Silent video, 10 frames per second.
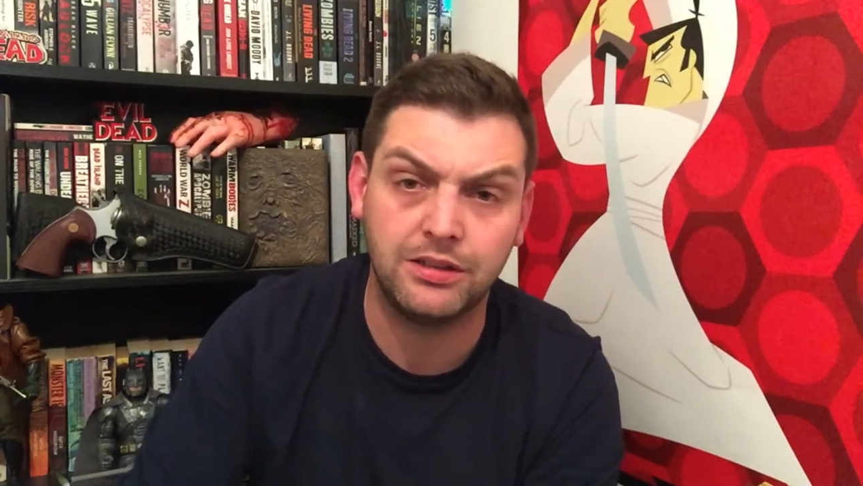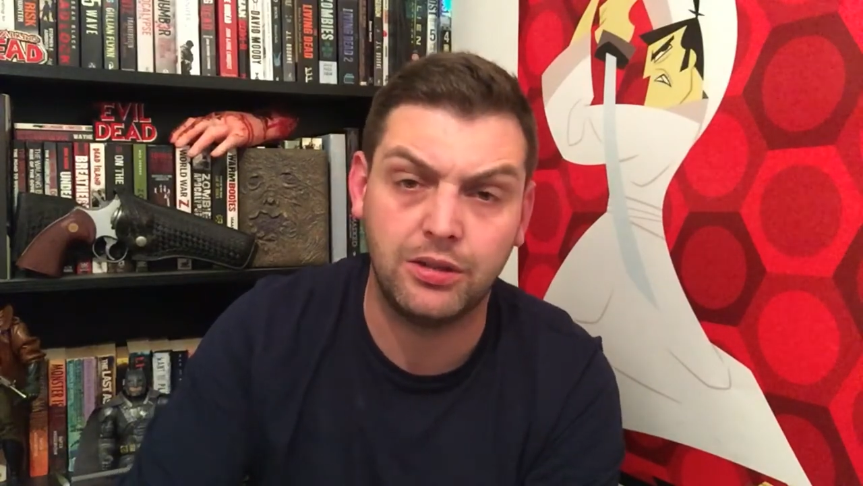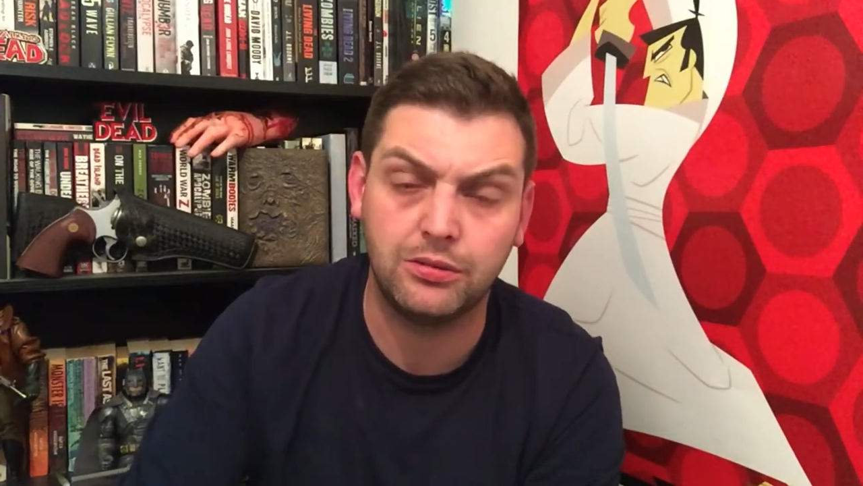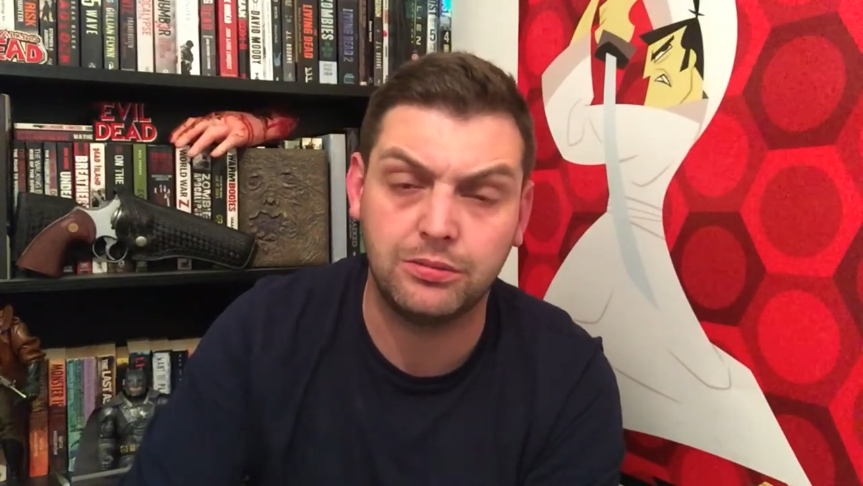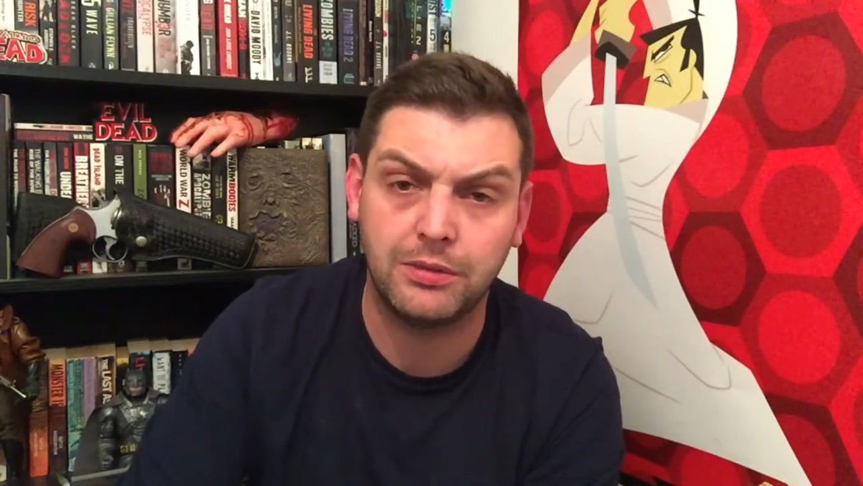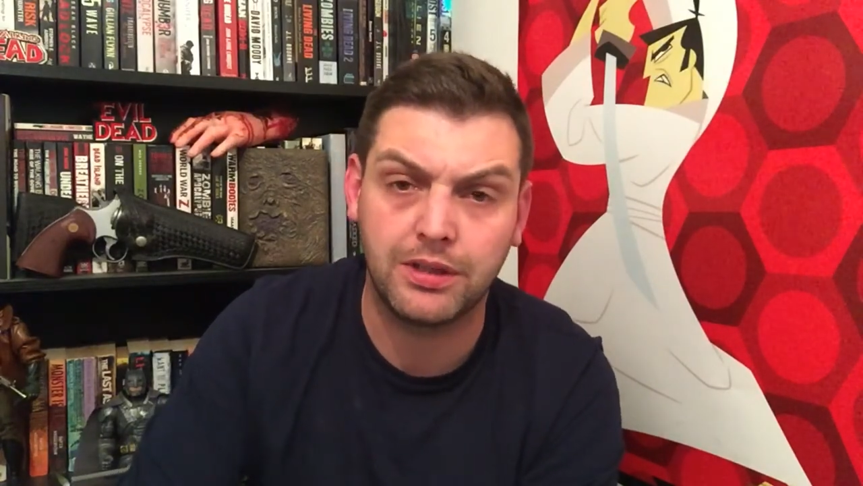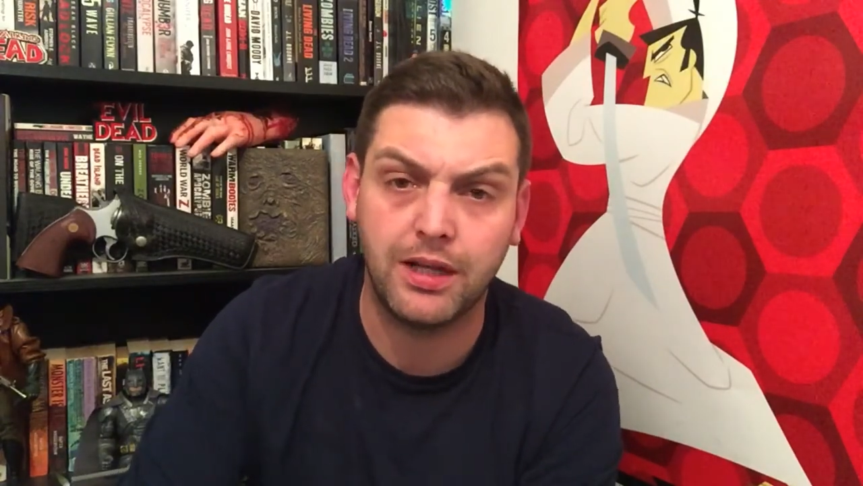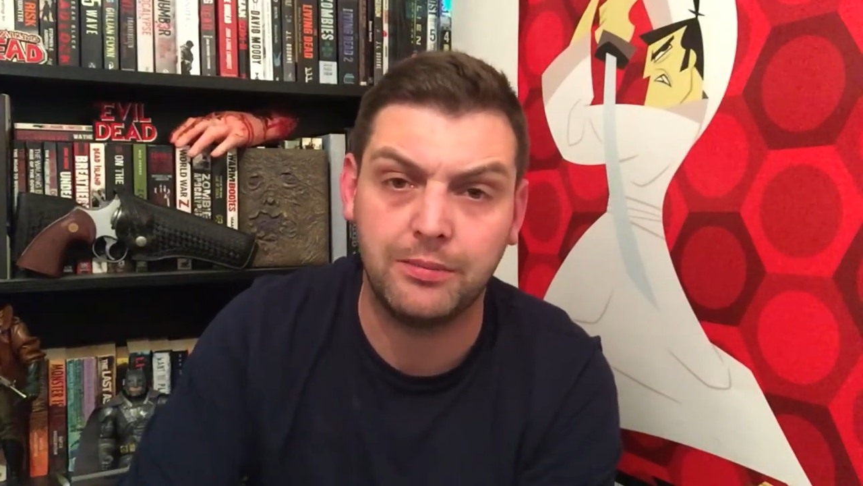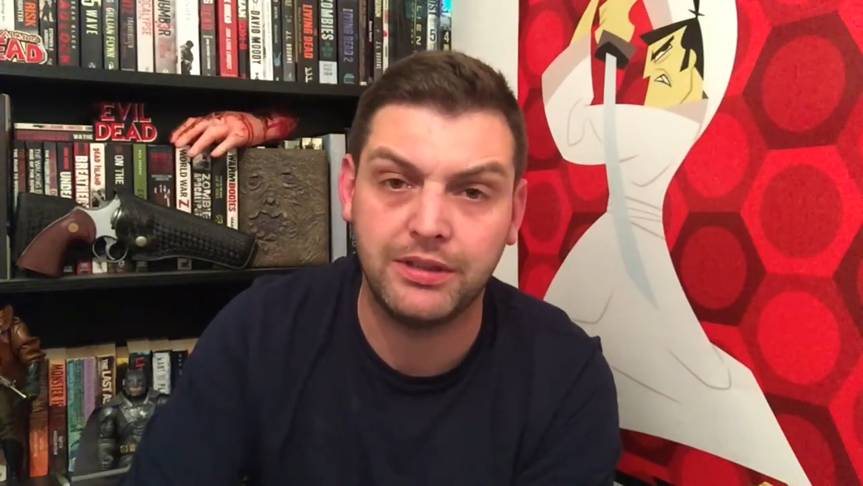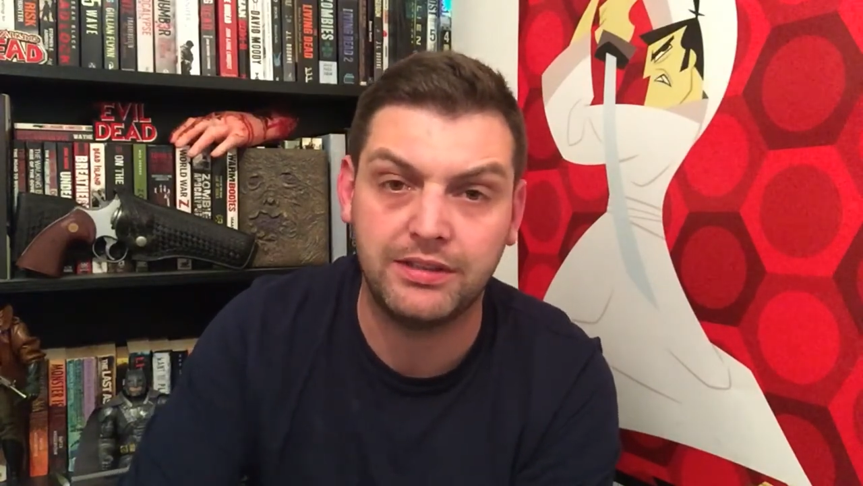know,
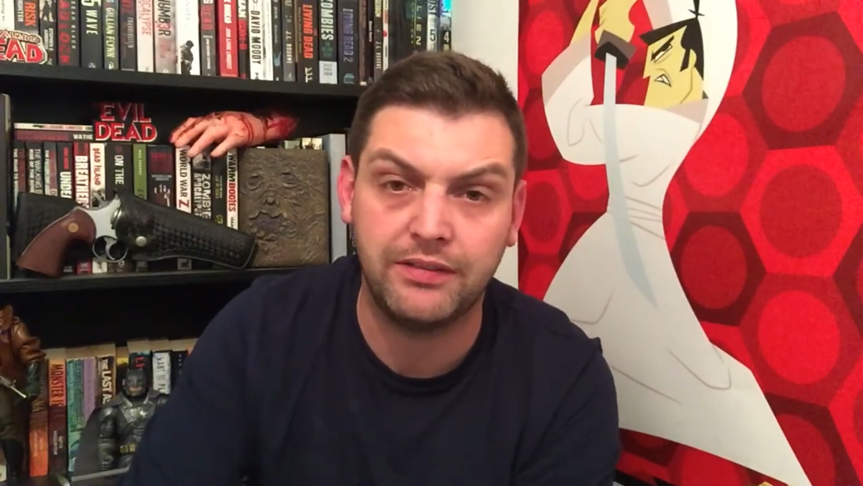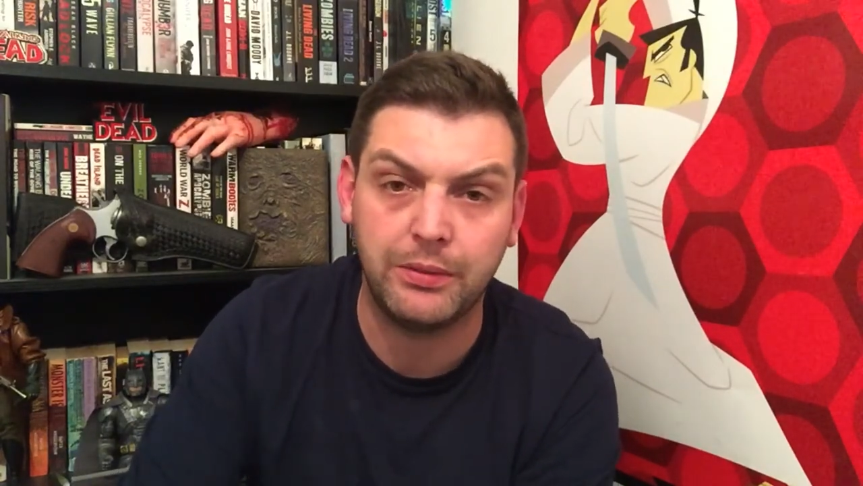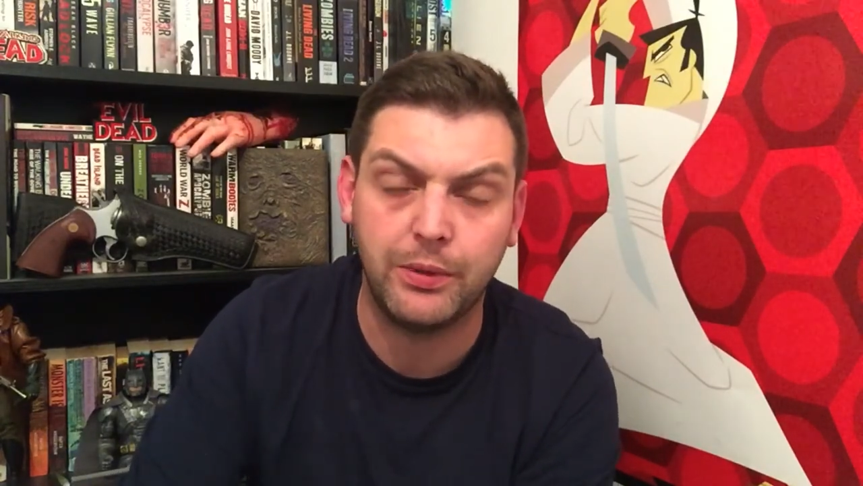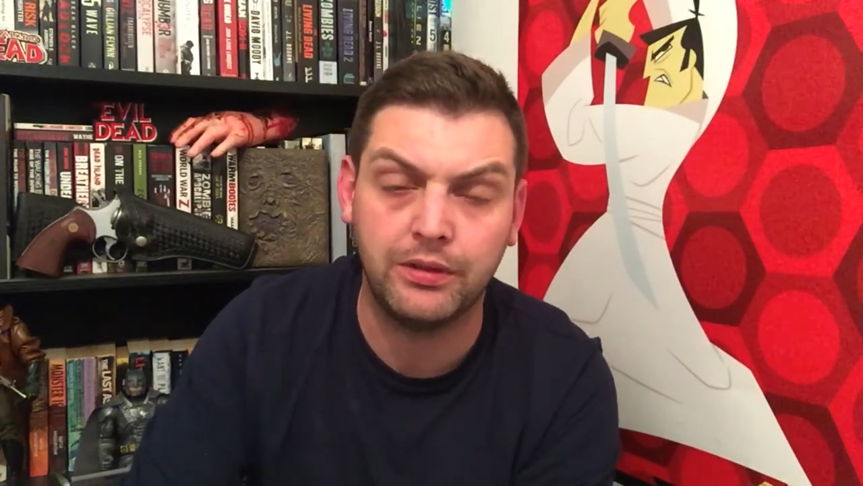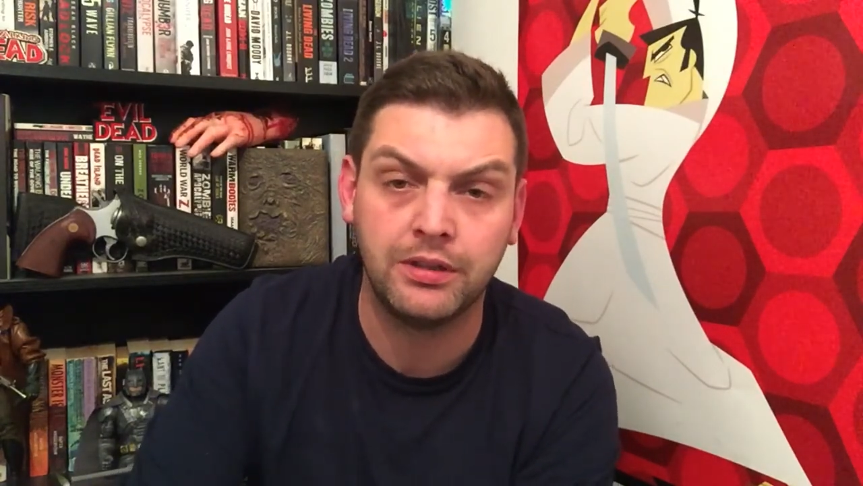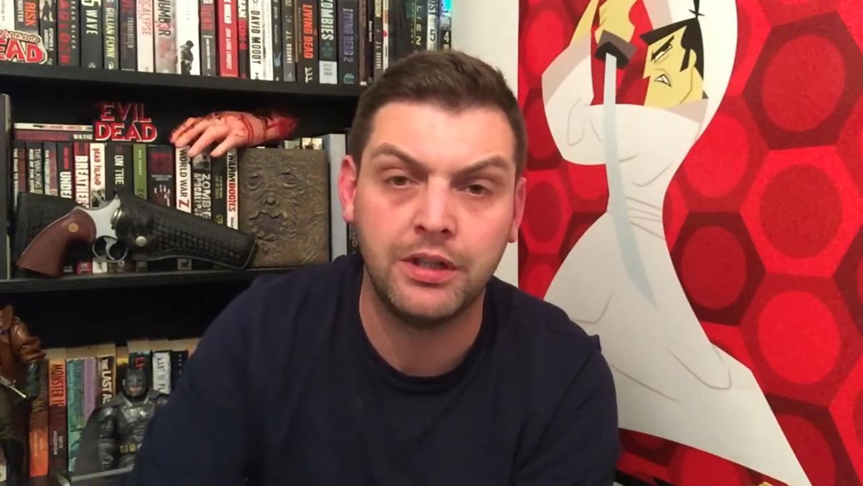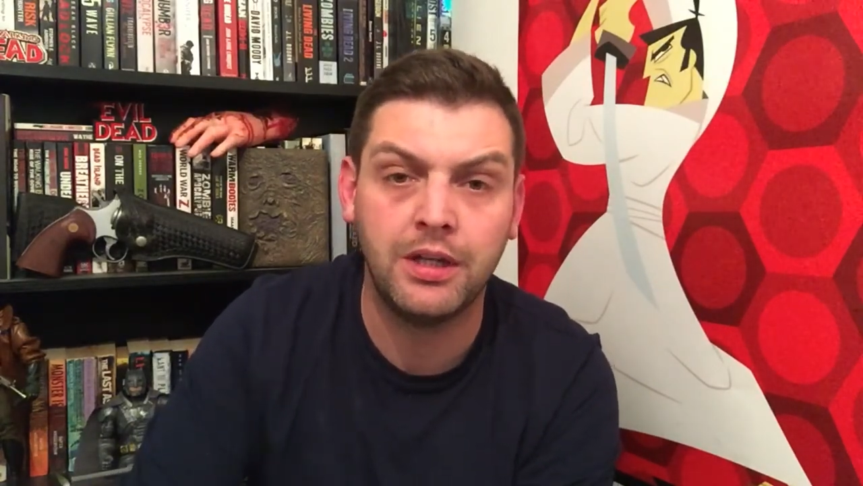can't please everyone.